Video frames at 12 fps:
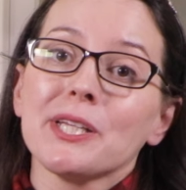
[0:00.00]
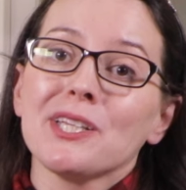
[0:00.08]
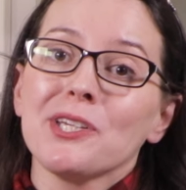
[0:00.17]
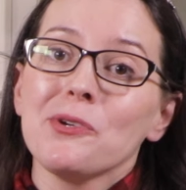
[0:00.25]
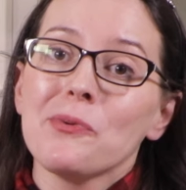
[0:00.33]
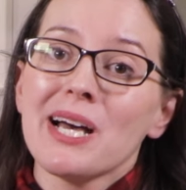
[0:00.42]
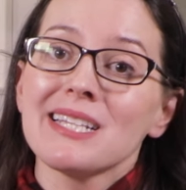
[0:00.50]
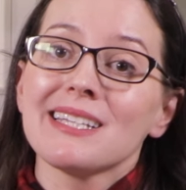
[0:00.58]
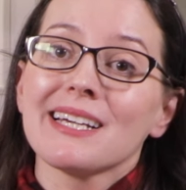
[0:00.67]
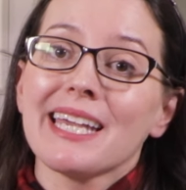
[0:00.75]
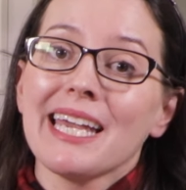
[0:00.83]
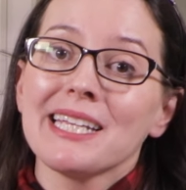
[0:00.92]
In the US,
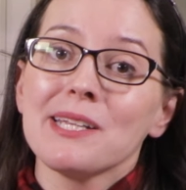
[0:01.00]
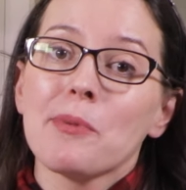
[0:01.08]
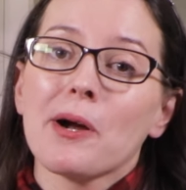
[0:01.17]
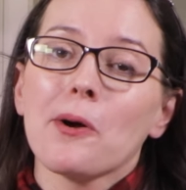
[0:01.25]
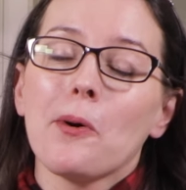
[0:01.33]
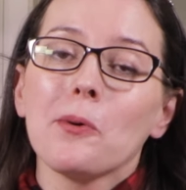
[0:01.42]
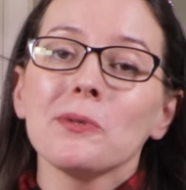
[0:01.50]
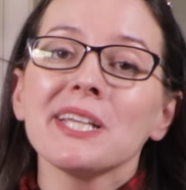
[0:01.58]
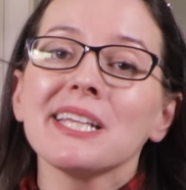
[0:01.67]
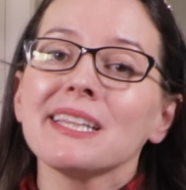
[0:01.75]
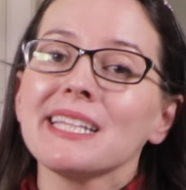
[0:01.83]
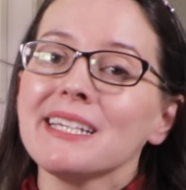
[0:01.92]
a candy bar
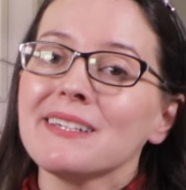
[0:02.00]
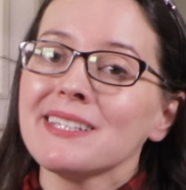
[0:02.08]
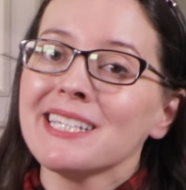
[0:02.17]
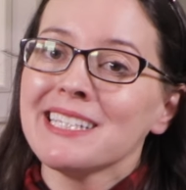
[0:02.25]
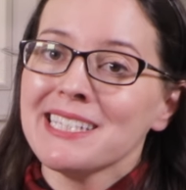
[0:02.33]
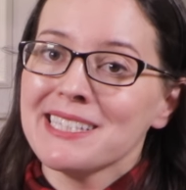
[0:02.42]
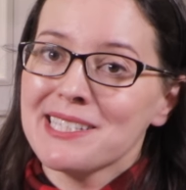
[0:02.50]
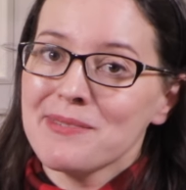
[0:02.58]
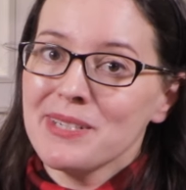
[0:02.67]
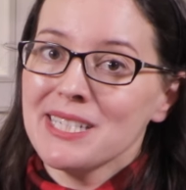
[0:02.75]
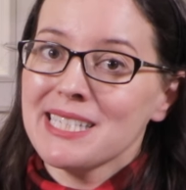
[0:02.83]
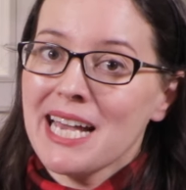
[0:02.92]
only legally needs to
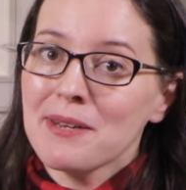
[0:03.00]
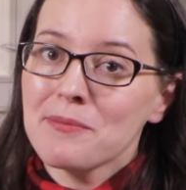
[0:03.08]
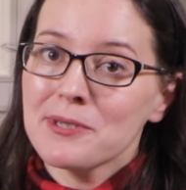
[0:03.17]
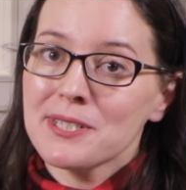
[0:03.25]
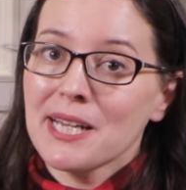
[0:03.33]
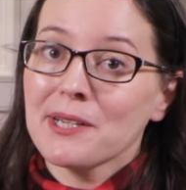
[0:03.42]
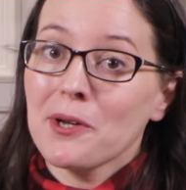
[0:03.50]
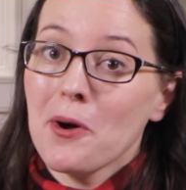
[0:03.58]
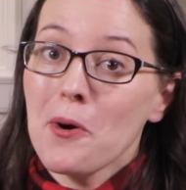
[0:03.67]
be 10%